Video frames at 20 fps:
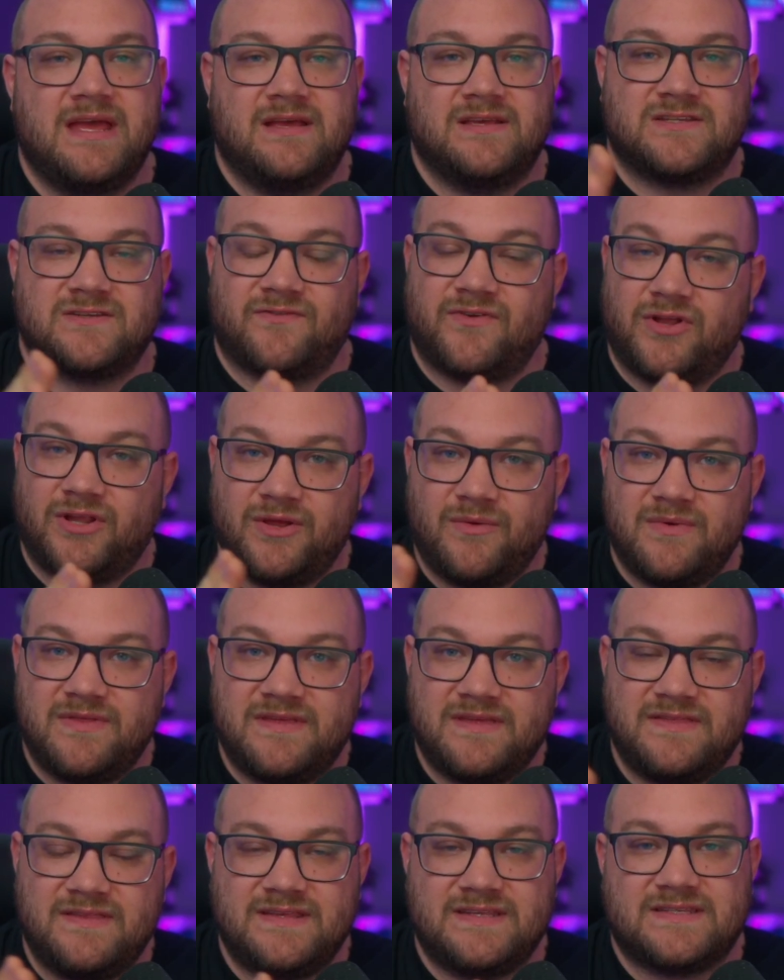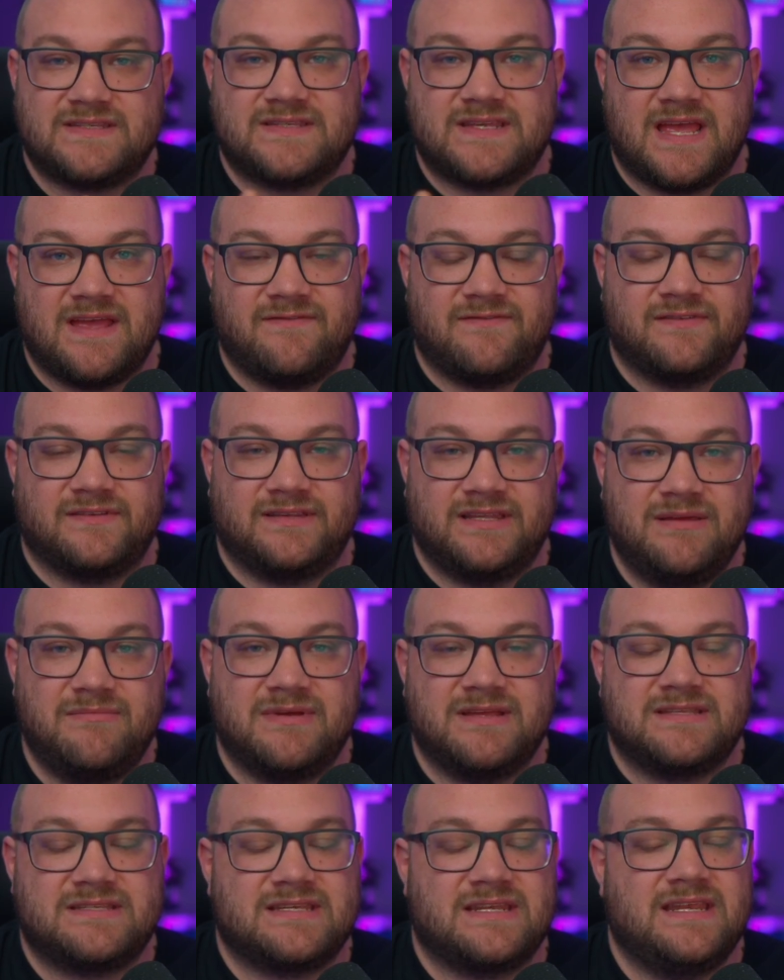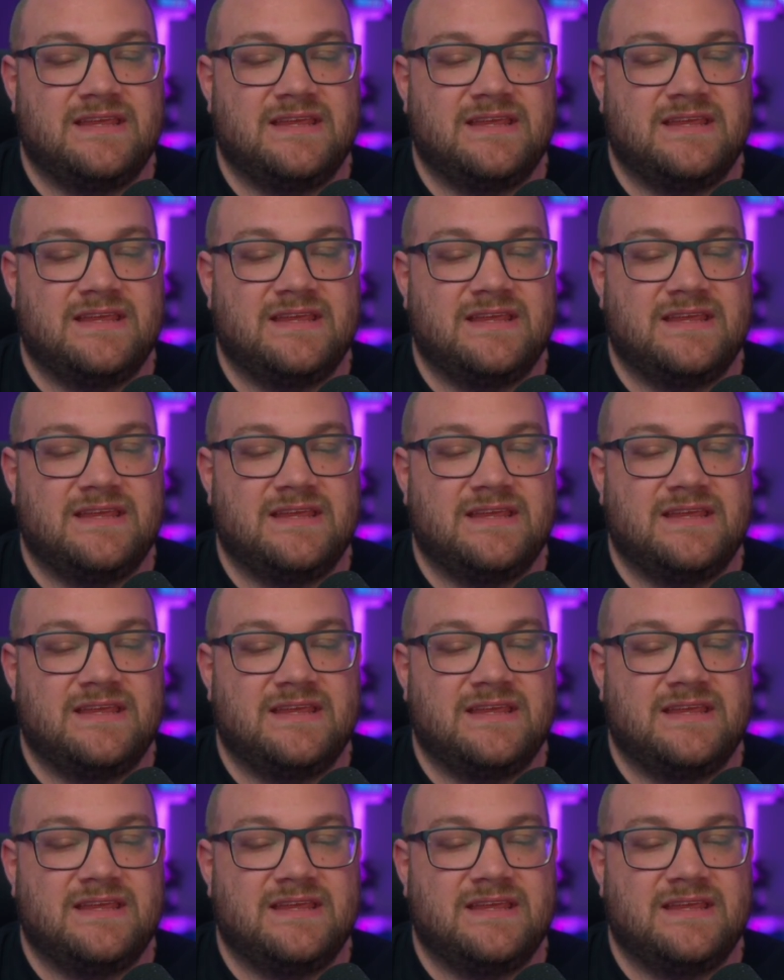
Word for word: is falling within these safe limits.